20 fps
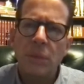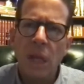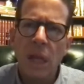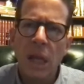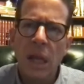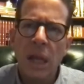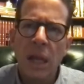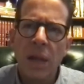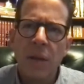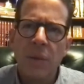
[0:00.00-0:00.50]

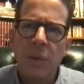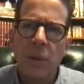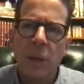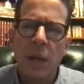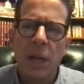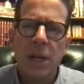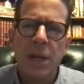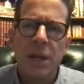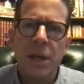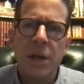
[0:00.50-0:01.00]
And what
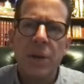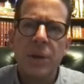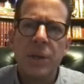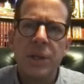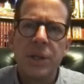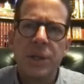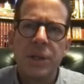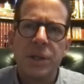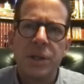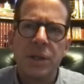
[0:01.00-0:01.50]
I
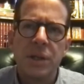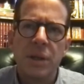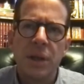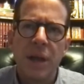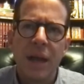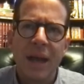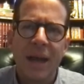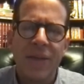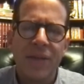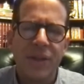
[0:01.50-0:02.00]
noticed
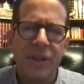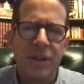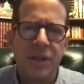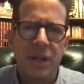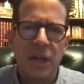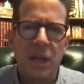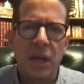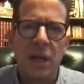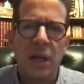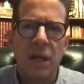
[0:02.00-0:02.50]
at the
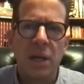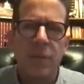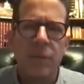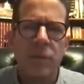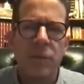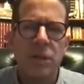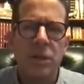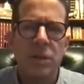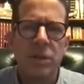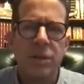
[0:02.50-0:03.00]
time
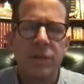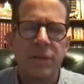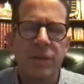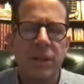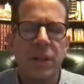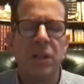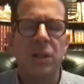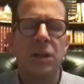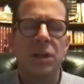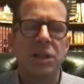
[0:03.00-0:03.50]
was there was a
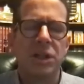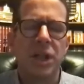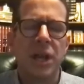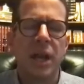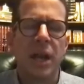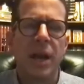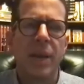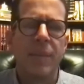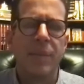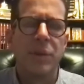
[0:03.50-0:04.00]
very large
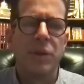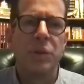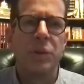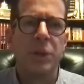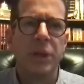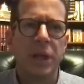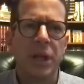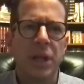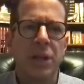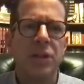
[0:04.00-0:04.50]
gap
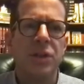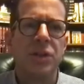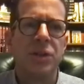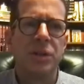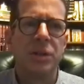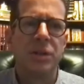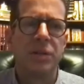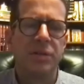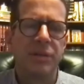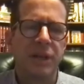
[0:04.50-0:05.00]
between
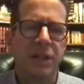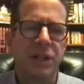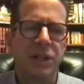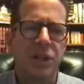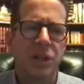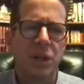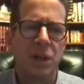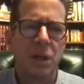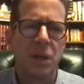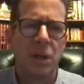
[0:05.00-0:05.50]
angel and
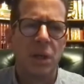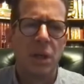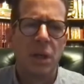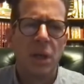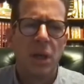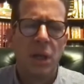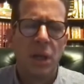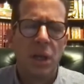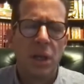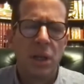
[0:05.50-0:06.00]
venture.
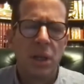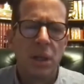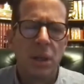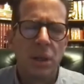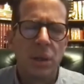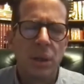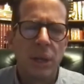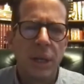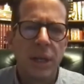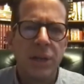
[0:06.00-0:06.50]

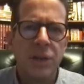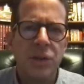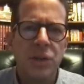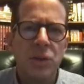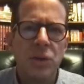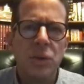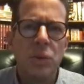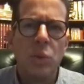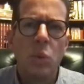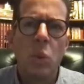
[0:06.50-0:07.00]

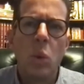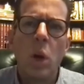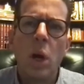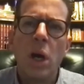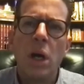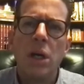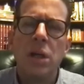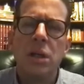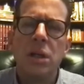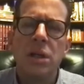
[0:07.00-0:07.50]
Angel
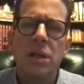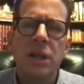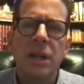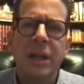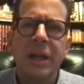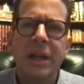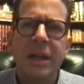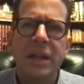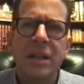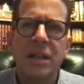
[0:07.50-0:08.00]
was
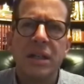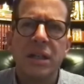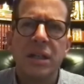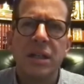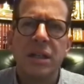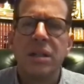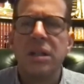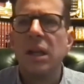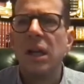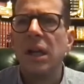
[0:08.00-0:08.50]
in
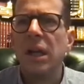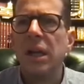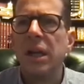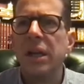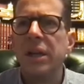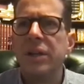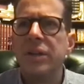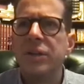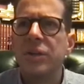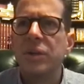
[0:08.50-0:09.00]
essence
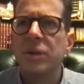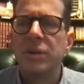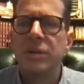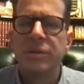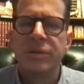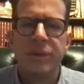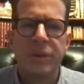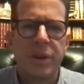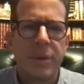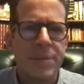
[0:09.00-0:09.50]
a sort
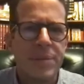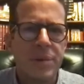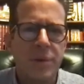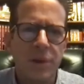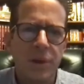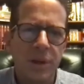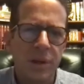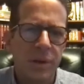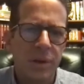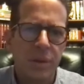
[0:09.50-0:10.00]
of
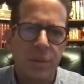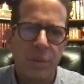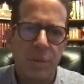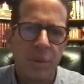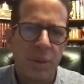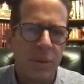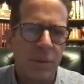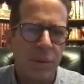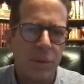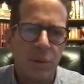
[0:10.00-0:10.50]
community group of
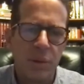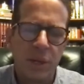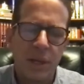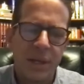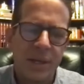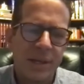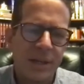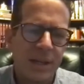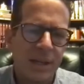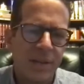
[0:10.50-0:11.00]
people that would
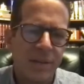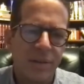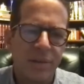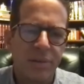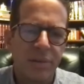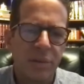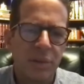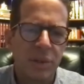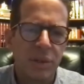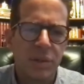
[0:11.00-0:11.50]
get together
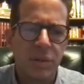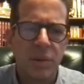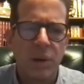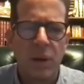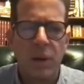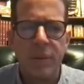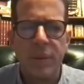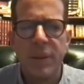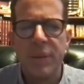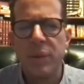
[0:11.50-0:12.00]
every once in a
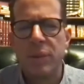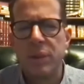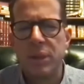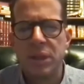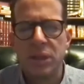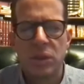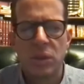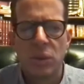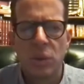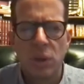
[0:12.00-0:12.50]
while, maybe
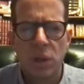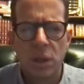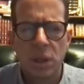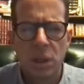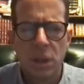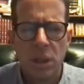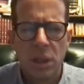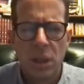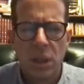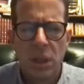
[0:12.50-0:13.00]
once a quarter,
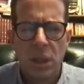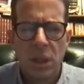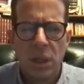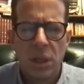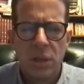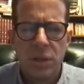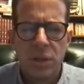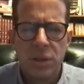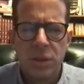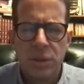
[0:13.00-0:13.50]

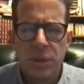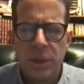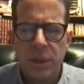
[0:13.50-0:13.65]
to